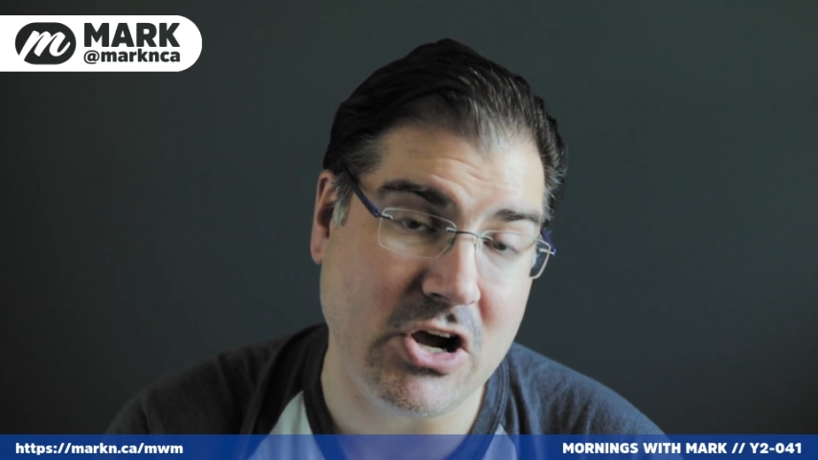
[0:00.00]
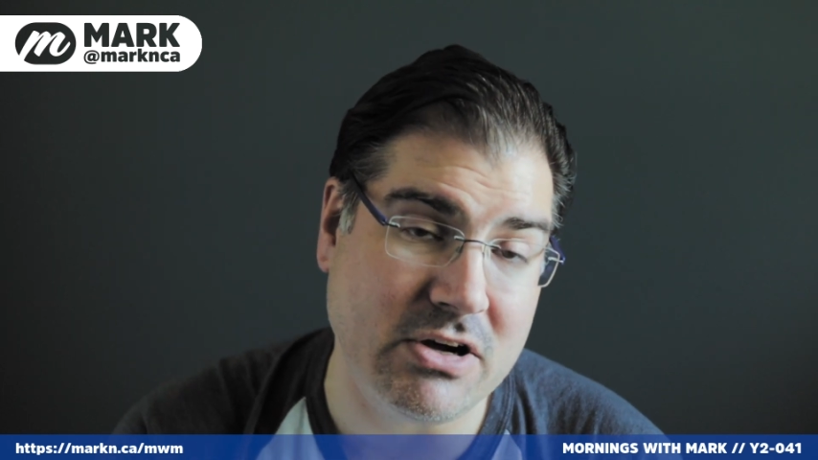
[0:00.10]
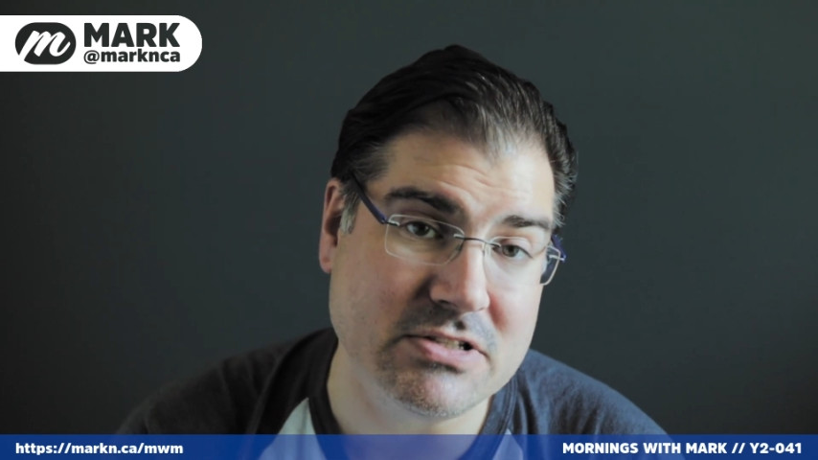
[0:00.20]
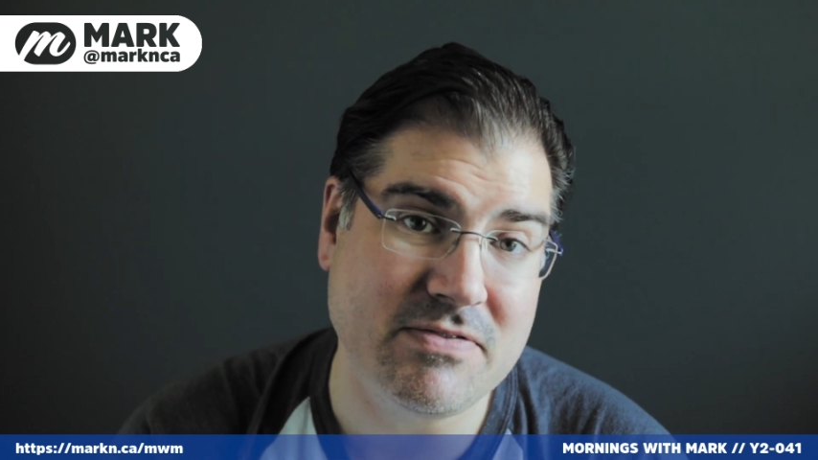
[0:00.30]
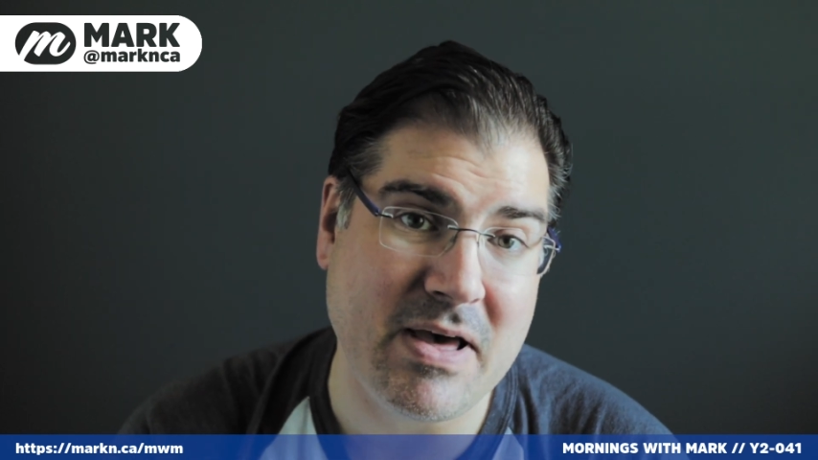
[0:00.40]
the
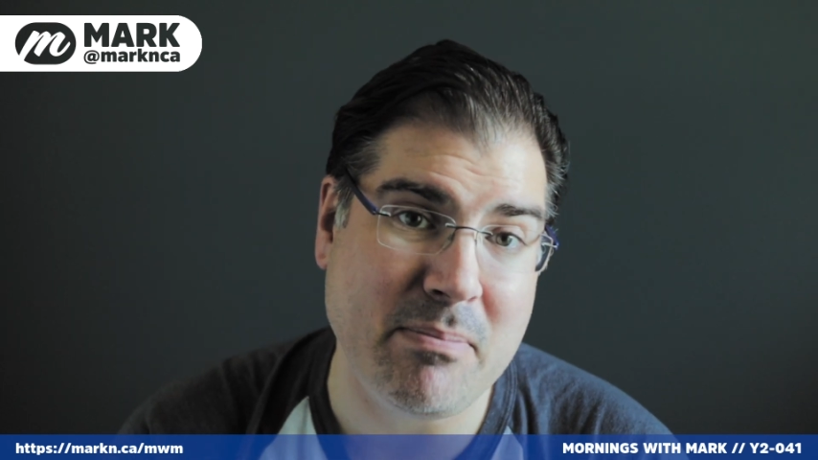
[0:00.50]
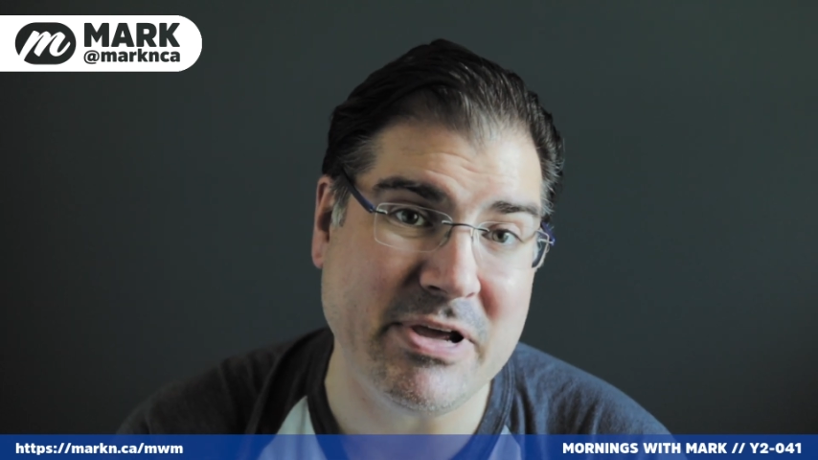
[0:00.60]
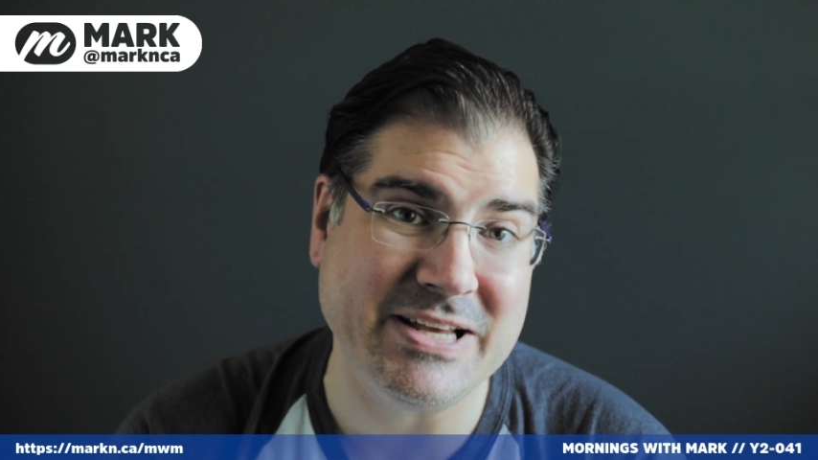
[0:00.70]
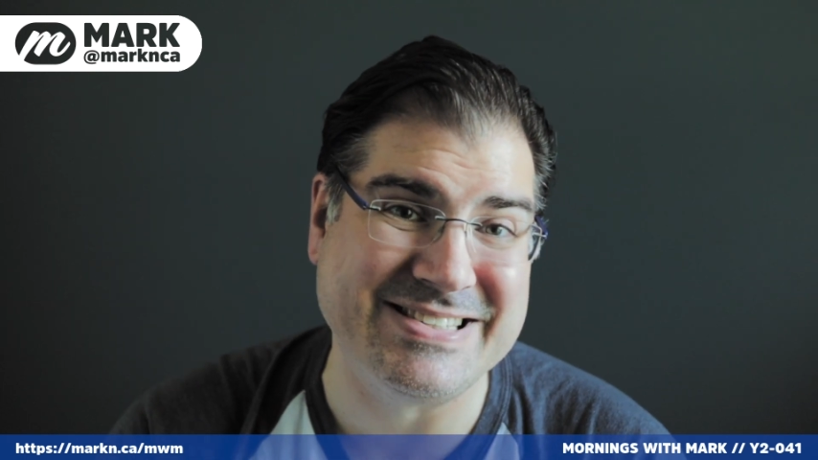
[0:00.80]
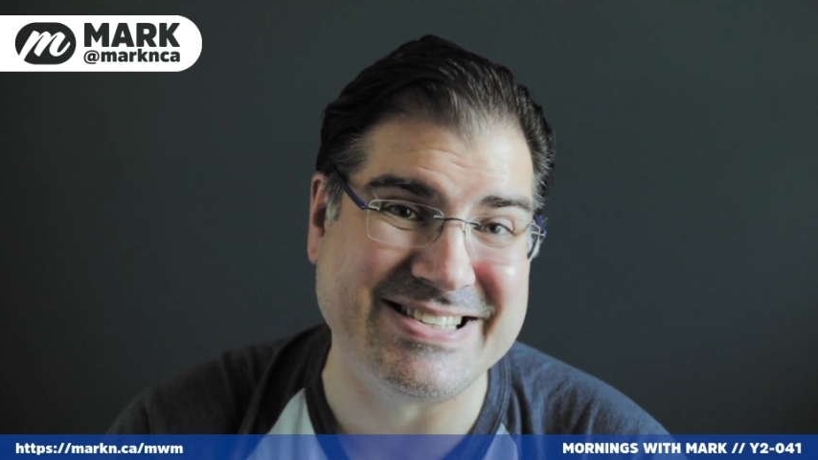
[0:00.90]
odds of that
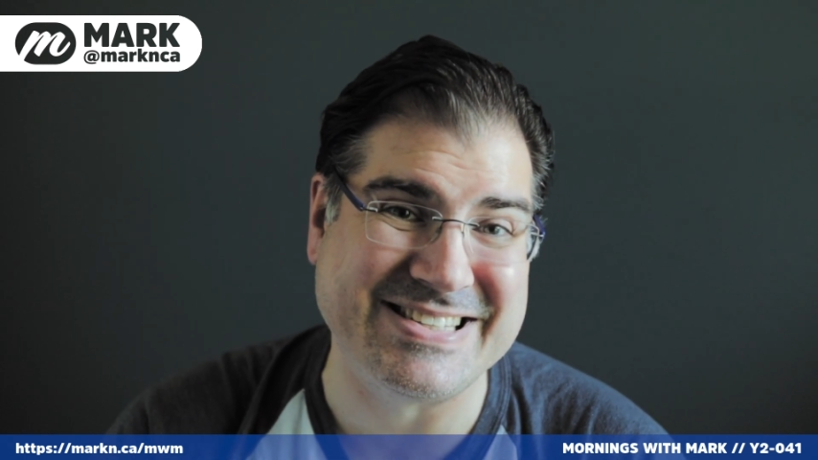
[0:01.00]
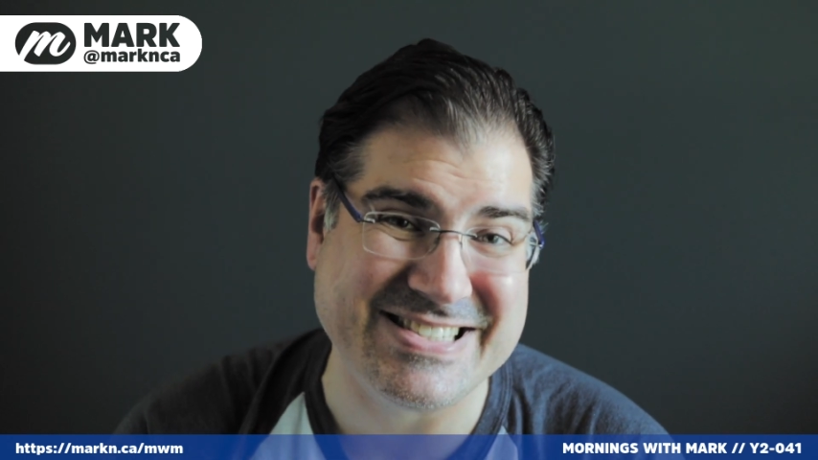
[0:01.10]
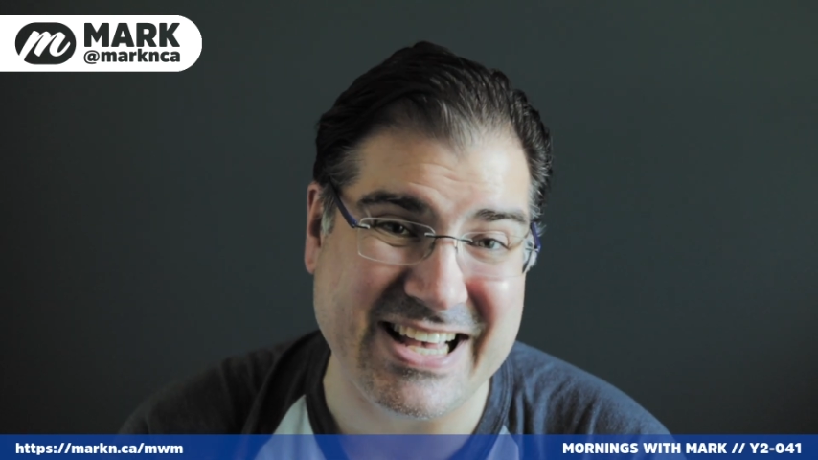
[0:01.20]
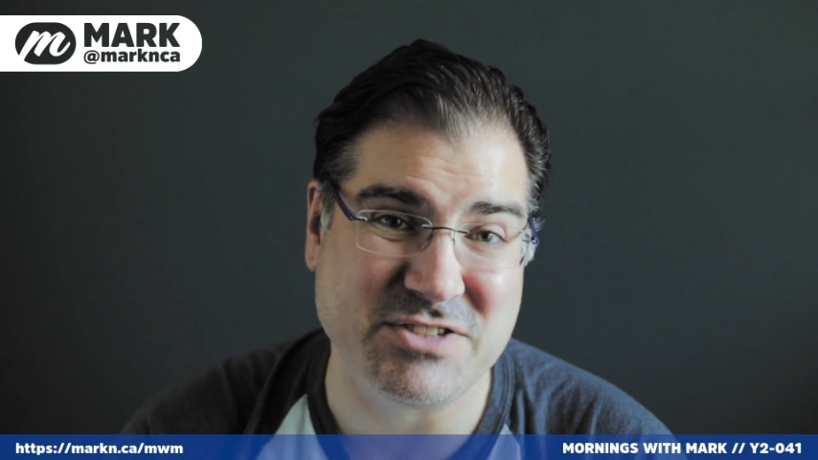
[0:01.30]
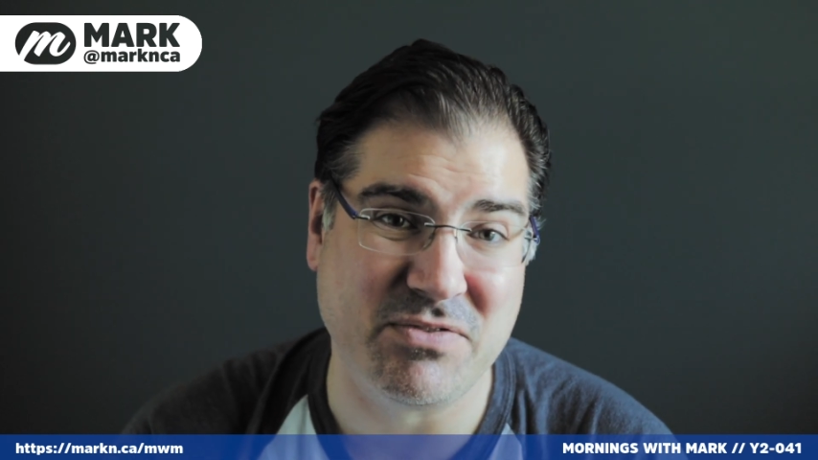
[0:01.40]
being
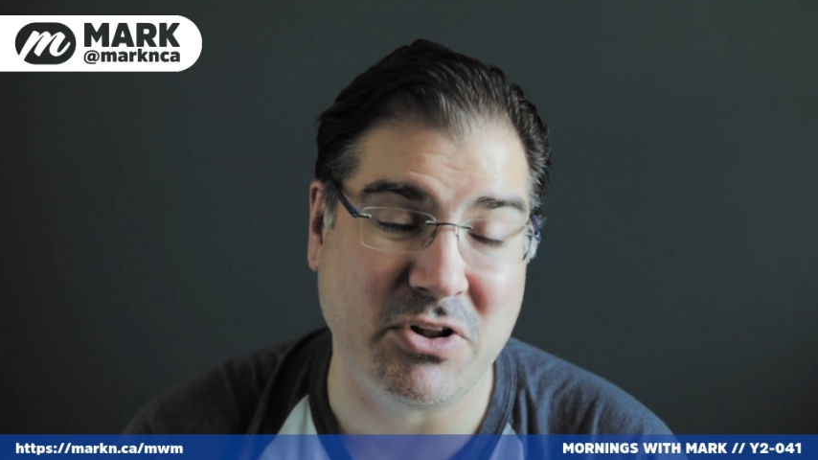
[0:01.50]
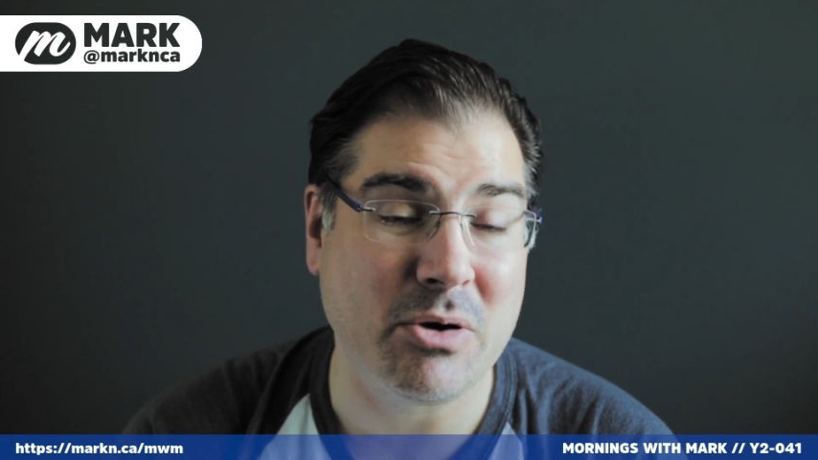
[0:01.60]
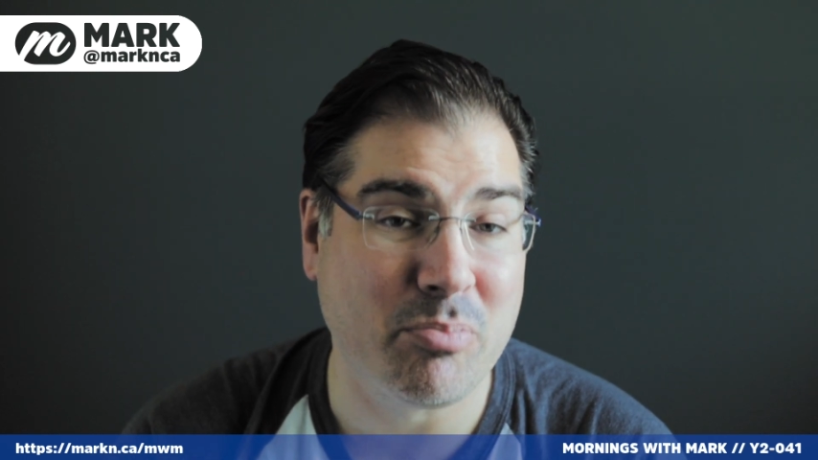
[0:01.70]
successful